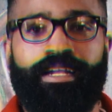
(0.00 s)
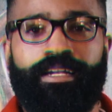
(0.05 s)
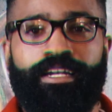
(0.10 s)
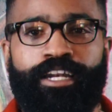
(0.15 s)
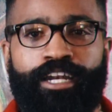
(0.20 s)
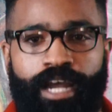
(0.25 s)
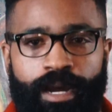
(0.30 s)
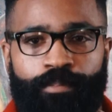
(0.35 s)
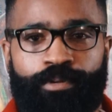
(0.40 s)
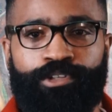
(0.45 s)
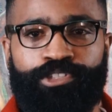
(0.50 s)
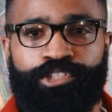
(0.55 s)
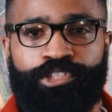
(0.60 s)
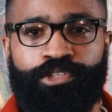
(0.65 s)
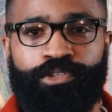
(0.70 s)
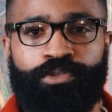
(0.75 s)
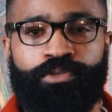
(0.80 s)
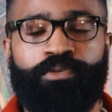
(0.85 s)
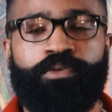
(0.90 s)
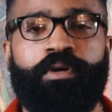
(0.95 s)
Number
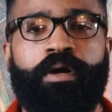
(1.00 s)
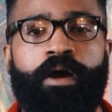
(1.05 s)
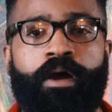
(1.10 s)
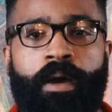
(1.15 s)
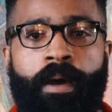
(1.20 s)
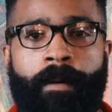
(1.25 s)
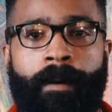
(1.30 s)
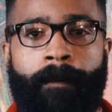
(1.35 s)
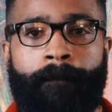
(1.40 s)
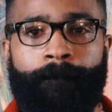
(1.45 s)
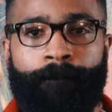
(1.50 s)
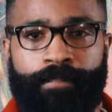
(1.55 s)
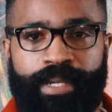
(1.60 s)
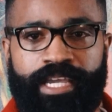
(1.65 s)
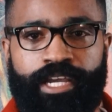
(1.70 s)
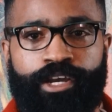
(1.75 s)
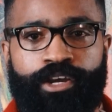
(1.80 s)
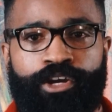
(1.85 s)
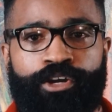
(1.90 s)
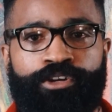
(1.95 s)
2,
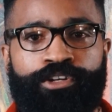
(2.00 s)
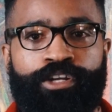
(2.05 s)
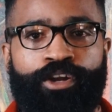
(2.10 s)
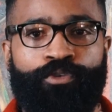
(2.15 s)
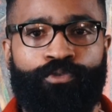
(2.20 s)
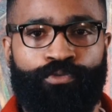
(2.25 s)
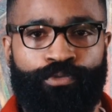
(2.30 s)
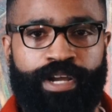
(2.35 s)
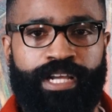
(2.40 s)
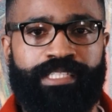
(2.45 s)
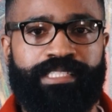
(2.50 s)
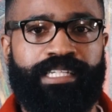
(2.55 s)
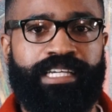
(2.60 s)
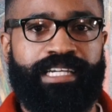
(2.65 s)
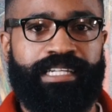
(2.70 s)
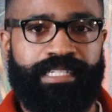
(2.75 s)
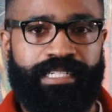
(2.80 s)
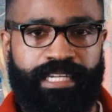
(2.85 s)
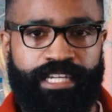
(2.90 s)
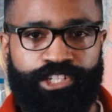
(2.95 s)
beard rinse
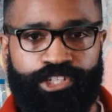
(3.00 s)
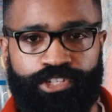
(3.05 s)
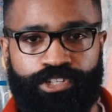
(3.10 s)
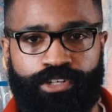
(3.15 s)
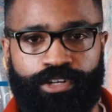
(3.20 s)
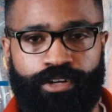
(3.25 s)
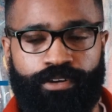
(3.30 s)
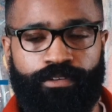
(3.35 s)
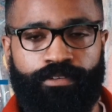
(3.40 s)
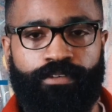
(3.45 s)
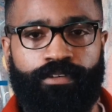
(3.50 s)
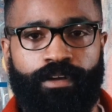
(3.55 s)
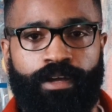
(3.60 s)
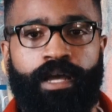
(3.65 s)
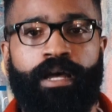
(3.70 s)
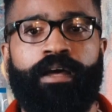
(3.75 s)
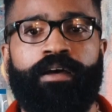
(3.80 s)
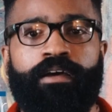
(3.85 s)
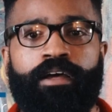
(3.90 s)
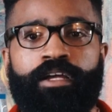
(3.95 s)
conditioner.
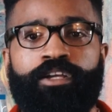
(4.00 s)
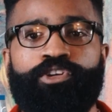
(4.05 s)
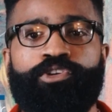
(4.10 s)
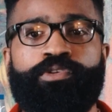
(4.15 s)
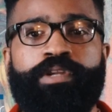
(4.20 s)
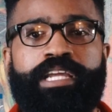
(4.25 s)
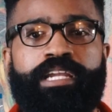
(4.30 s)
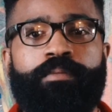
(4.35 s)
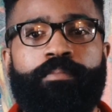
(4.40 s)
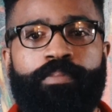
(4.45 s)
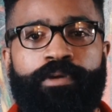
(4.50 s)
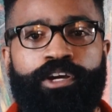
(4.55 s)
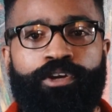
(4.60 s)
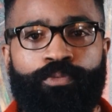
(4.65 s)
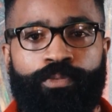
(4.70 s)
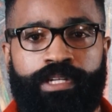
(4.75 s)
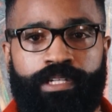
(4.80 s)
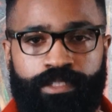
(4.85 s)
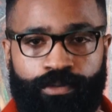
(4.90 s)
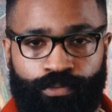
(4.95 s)
You need a beard
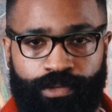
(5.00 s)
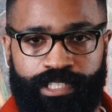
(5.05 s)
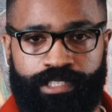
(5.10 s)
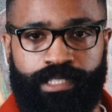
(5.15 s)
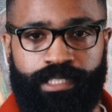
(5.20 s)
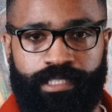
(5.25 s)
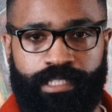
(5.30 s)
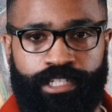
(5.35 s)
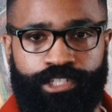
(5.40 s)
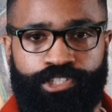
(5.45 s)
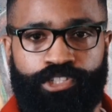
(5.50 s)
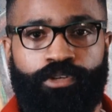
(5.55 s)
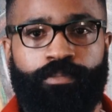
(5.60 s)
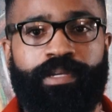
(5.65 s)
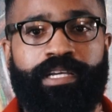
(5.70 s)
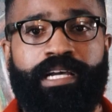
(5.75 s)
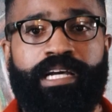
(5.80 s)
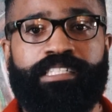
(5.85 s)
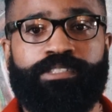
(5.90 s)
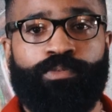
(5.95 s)
rinse conditioner
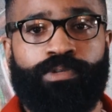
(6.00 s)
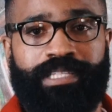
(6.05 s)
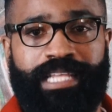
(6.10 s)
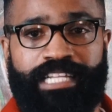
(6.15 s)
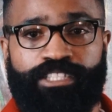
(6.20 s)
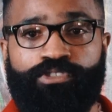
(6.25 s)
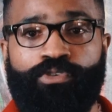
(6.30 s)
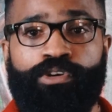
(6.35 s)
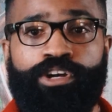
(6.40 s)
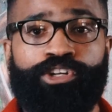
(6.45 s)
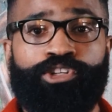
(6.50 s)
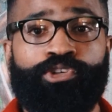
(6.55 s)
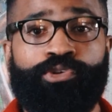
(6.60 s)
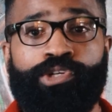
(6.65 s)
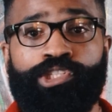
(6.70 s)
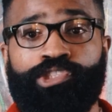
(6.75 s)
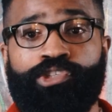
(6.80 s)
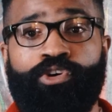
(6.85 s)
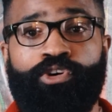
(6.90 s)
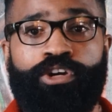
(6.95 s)
because what that's going to do
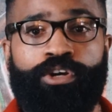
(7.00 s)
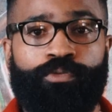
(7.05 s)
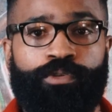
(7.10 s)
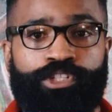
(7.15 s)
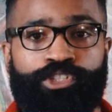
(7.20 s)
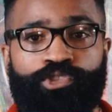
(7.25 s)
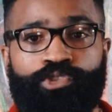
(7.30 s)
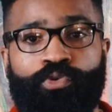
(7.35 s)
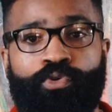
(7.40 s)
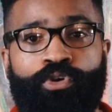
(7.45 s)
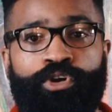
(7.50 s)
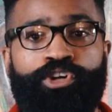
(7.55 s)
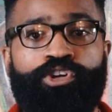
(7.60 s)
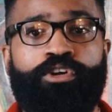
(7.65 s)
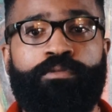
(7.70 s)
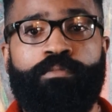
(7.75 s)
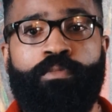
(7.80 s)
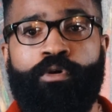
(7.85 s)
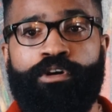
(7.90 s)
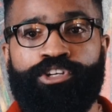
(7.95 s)
is going to restore
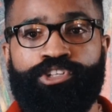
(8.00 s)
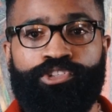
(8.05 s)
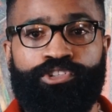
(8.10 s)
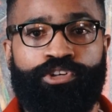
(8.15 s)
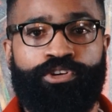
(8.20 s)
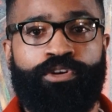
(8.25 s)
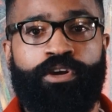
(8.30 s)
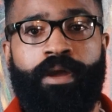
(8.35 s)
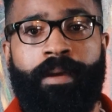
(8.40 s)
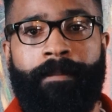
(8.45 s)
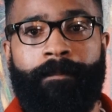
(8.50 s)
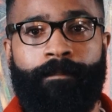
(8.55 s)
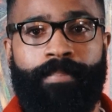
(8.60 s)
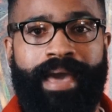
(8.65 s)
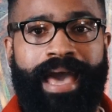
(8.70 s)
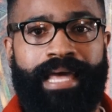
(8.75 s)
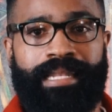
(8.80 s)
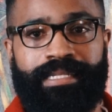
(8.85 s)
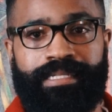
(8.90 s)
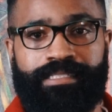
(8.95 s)
your moisture
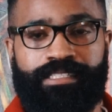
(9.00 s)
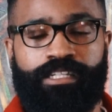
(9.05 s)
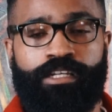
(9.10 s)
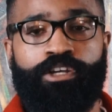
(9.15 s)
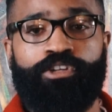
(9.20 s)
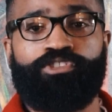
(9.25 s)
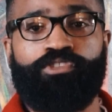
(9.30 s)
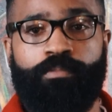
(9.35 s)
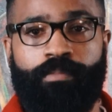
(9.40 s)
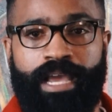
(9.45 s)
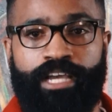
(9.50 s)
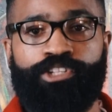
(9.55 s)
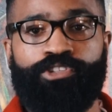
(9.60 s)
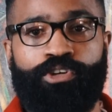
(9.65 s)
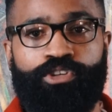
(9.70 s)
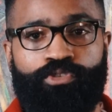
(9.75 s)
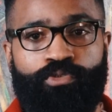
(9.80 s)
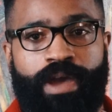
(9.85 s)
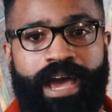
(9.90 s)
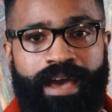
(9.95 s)
balance. So make
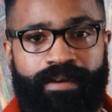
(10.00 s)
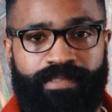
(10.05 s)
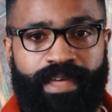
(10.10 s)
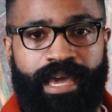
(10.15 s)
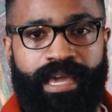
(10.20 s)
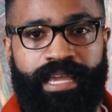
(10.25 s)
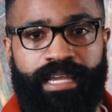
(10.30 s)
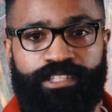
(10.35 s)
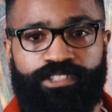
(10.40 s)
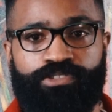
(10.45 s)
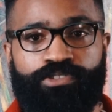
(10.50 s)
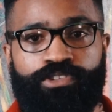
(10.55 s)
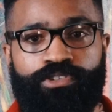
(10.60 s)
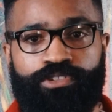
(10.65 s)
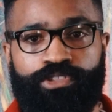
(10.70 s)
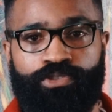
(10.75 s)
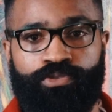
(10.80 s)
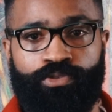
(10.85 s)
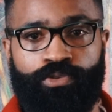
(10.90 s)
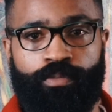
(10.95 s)
sure you have that into your
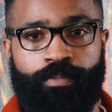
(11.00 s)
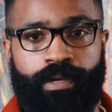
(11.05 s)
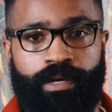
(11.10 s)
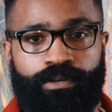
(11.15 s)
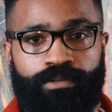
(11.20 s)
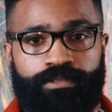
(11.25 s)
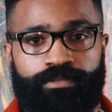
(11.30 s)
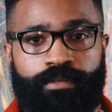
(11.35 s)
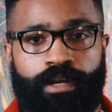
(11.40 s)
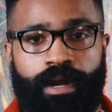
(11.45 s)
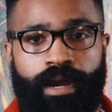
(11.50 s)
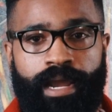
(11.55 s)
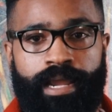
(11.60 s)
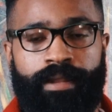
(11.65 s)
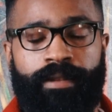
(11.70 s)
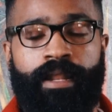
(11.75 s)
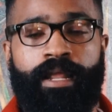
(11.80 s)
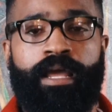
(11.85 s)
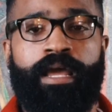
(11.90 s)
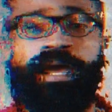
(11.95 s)
tool belt, all
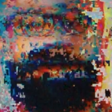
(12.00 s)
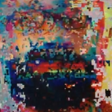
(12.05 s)
right?